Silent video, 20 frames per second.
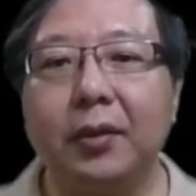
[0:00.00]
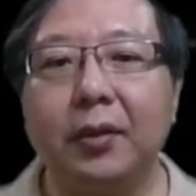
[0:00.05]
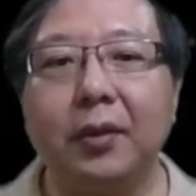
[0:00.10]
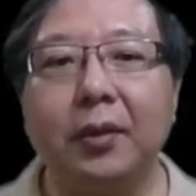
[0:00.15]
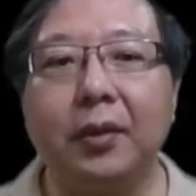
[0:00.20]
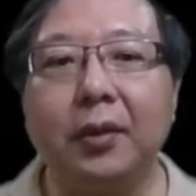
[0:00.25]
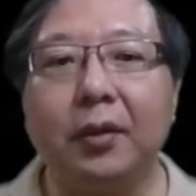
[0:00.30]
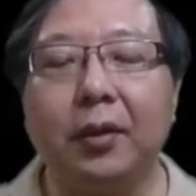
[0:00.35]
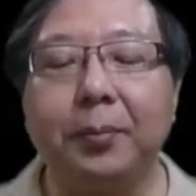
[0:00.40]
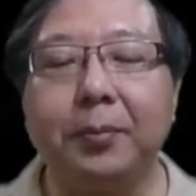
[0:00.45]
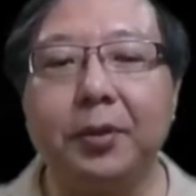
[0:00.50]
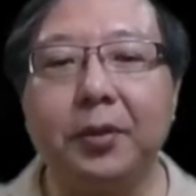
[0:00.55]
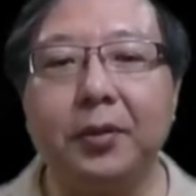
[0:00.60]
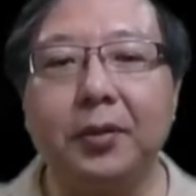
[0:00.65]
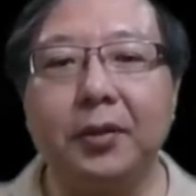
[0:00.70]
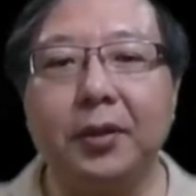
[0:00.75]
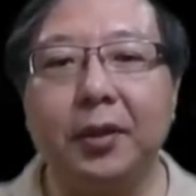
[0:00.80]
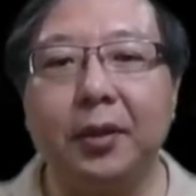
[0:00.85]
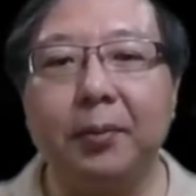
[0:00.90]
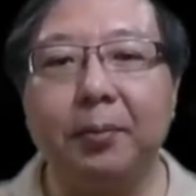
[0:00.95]
the
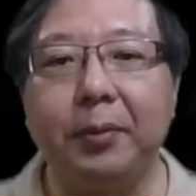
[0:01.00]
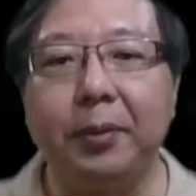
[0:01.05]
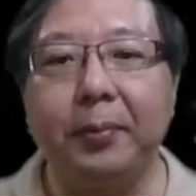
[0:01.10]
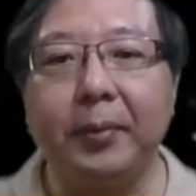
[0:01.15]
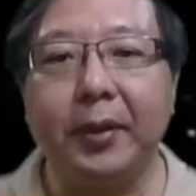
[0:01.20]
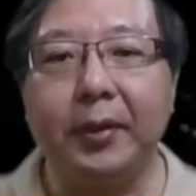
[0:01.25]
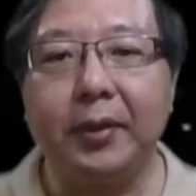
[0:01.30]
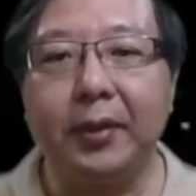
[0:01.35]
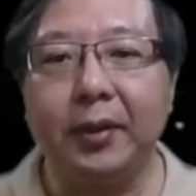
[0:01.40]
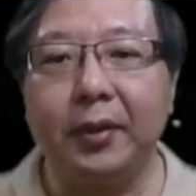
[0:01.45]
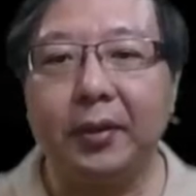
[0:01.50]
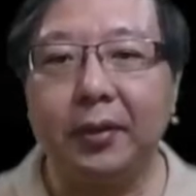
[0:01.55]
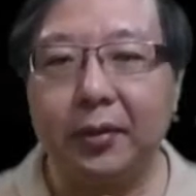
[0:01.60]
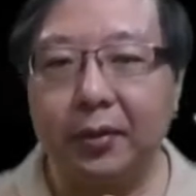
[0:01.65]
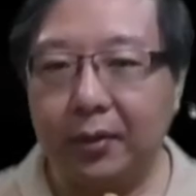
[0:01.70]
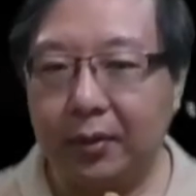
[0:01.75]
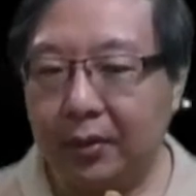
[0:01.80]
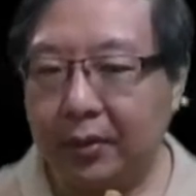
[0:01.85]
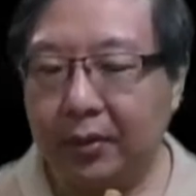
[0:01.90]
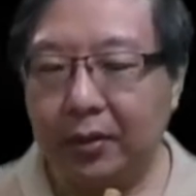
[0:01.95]
options in implementing
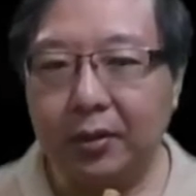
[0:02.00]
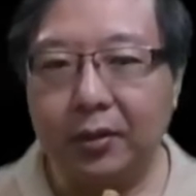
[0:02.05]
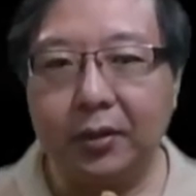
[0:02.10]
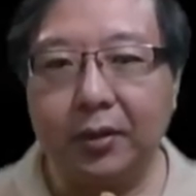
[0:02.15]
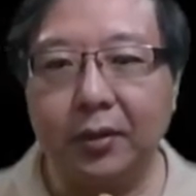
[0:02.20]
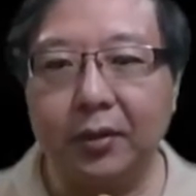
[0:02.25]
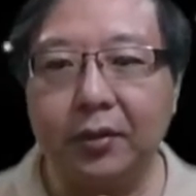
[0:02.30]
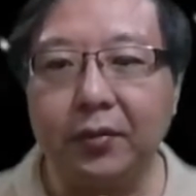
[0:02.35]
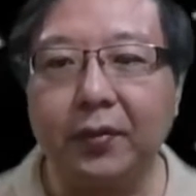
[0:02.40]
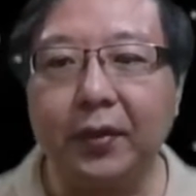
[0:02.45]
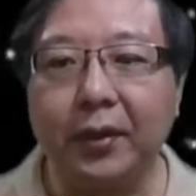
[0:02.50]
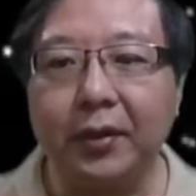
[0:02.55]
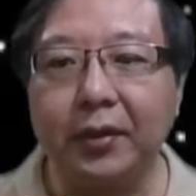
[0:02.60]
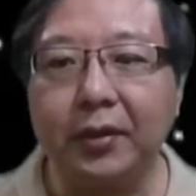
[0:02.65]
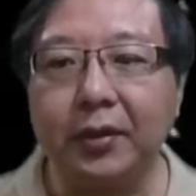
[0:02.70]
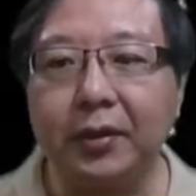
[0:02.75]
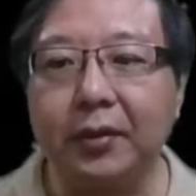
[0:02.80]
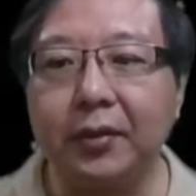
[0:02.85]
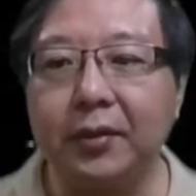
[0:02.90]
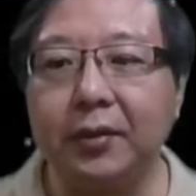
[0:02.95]
search
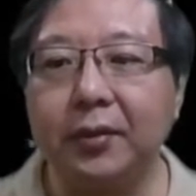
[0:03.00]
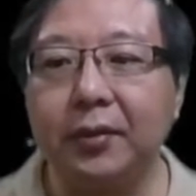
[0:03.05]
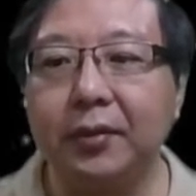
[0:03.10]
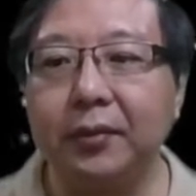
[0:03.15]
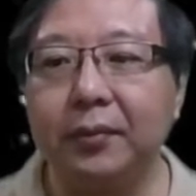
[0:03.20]
functions.